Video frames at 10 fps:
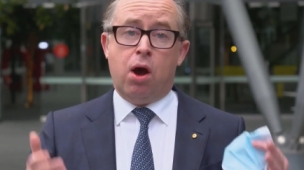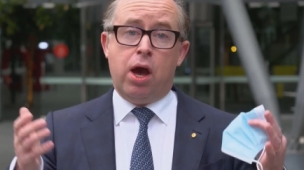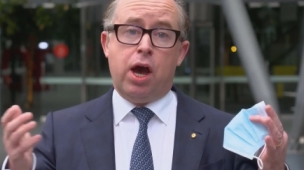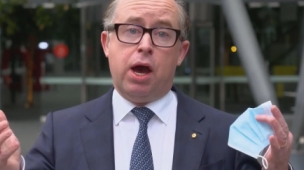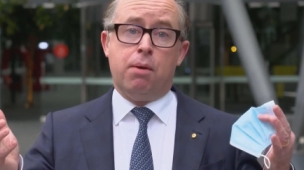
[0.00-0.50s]

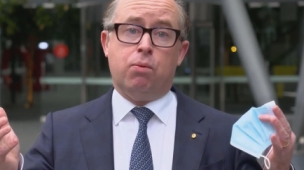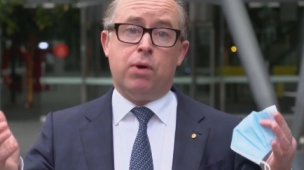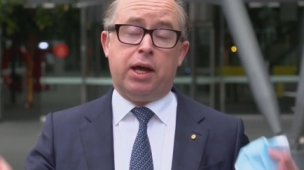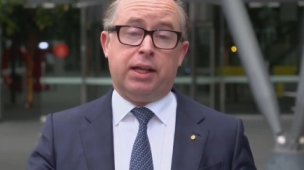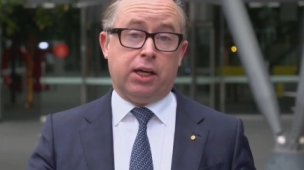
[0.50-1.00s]

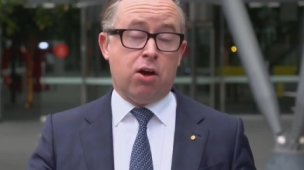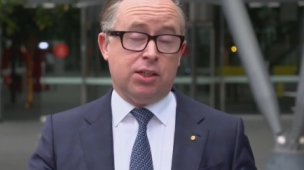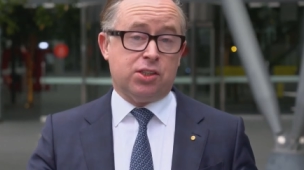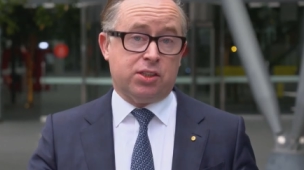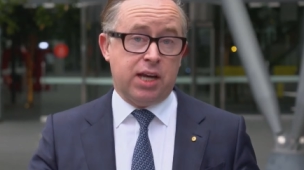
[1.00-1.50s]
the
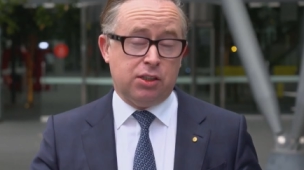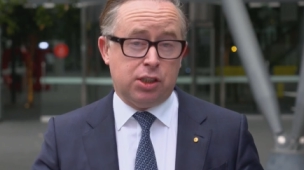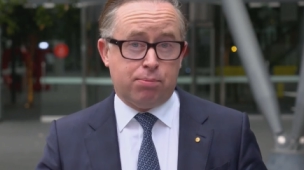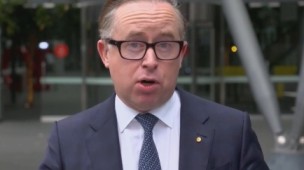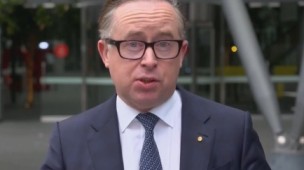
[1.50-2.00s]

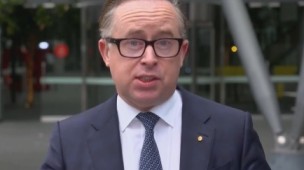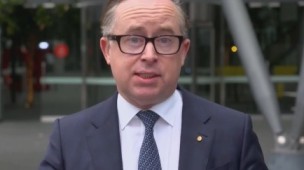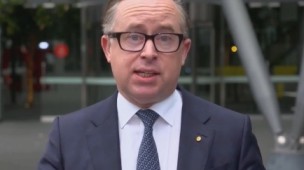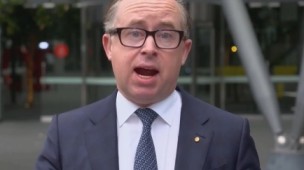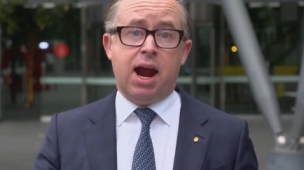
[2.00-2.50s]
consultation
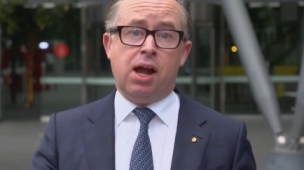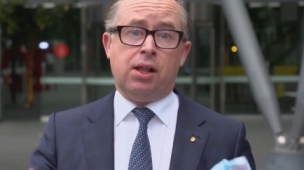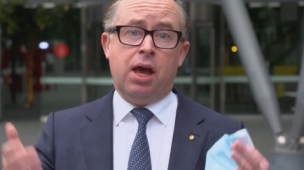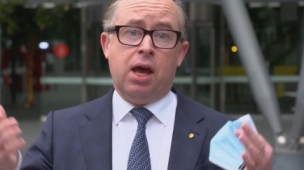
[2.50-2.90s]
process, Karl.